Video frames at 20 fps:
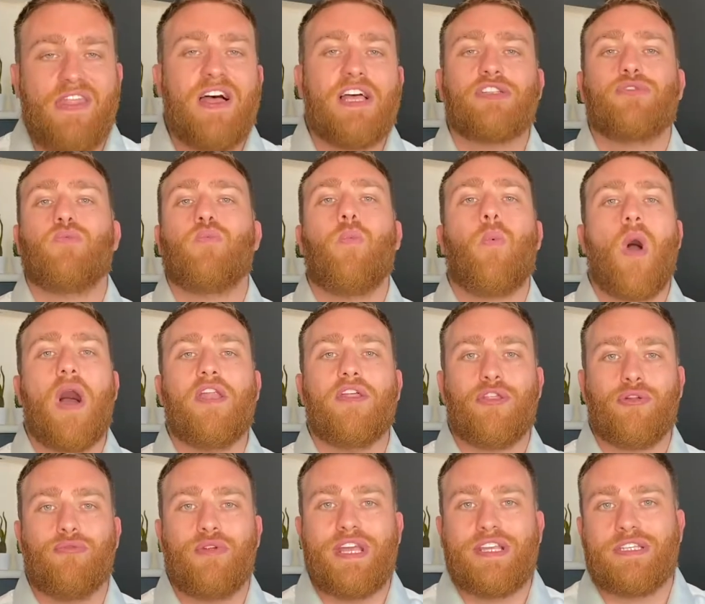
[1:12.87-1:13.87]
that's one of
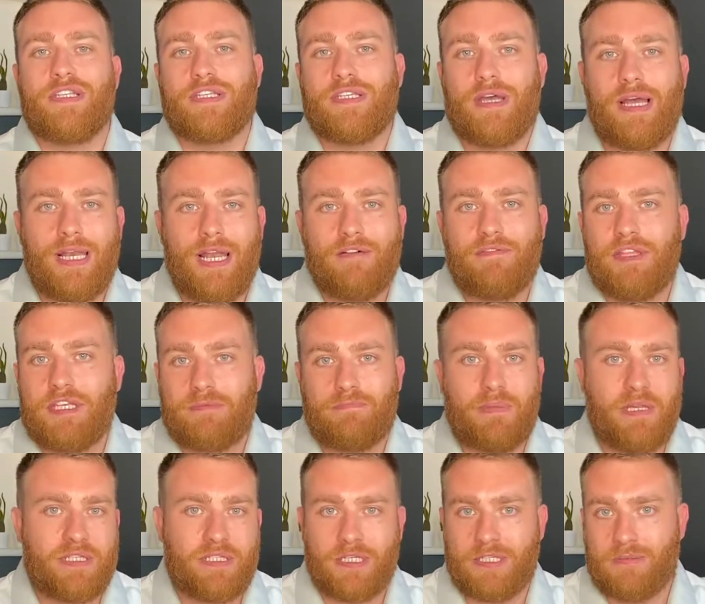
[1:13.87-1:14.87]
the reasons I love this
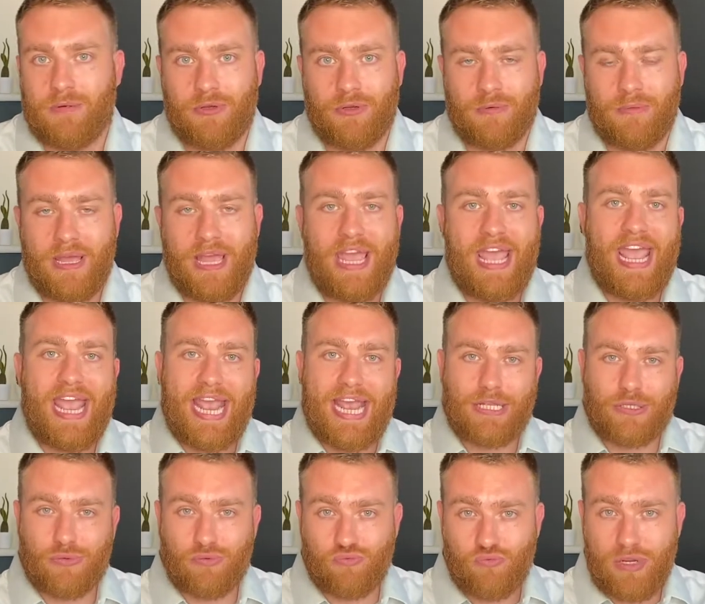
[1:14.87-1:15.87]
business model.
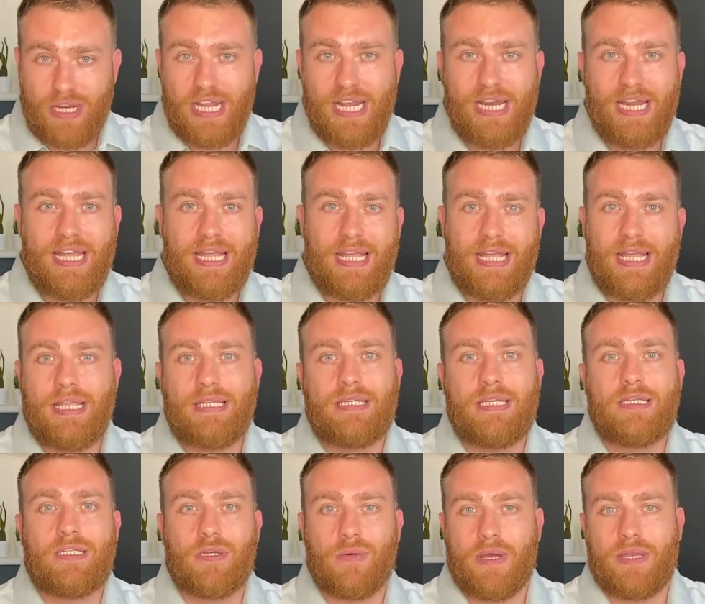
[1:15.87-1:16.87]
It's really
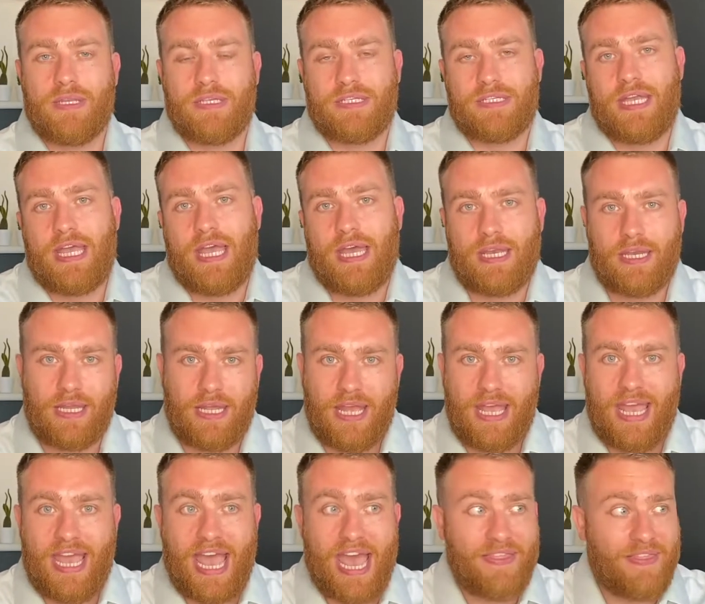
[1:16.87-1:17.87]
easy to understand.
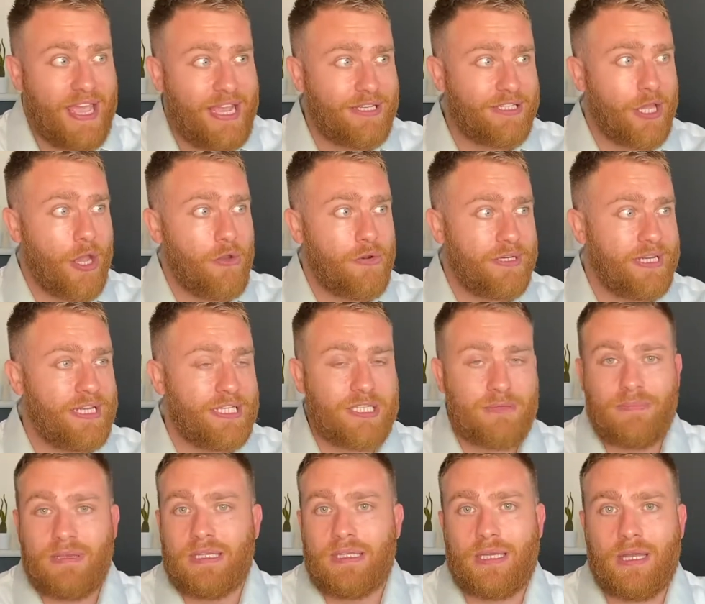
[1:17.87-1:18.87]
And they don't need to
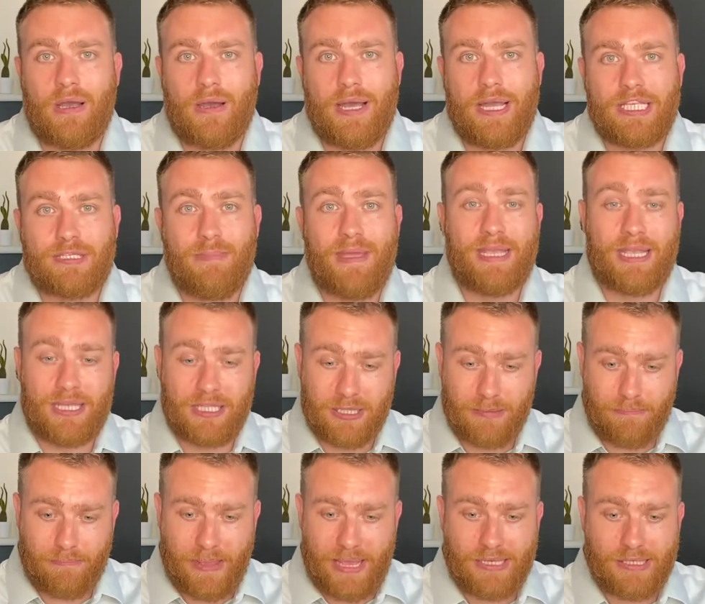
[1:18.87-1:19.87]
be the guys making the
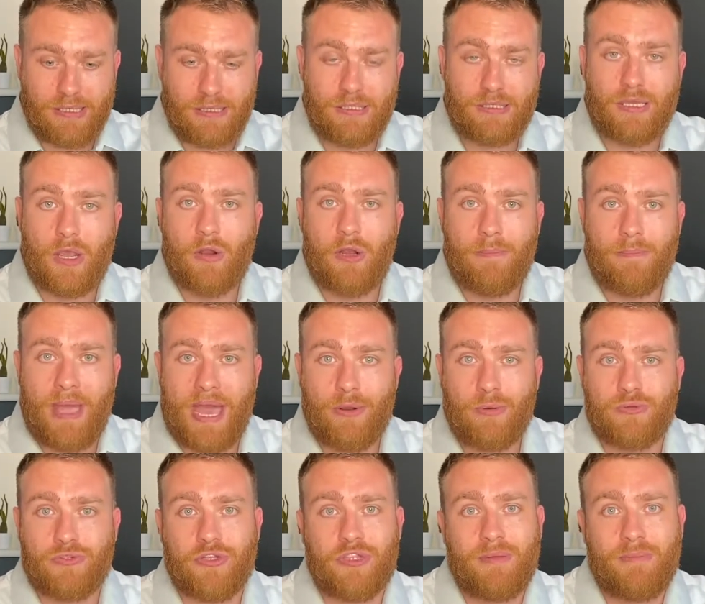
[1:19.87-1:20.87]
best solar
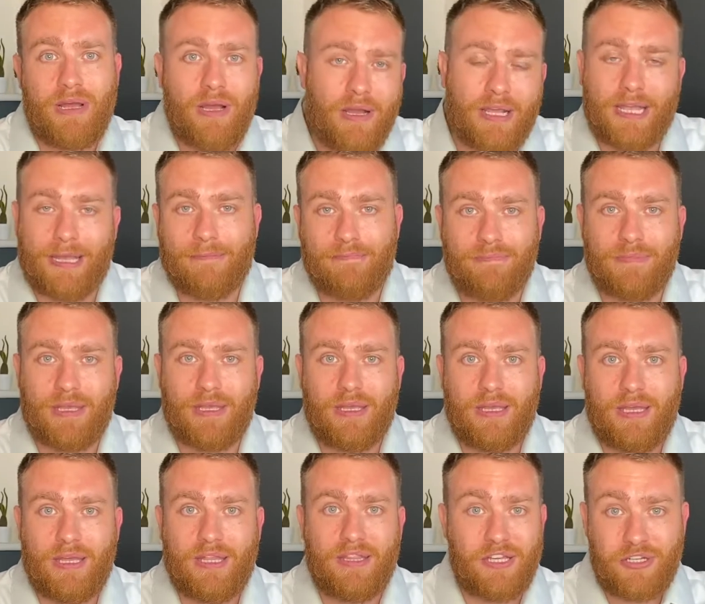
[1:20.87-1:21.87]
panels on the market.
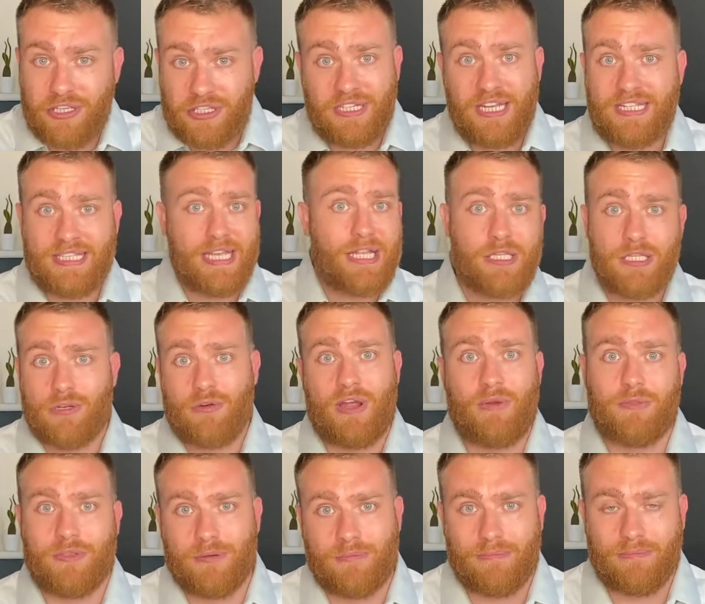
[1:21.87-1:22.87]
They just need to integrate with them.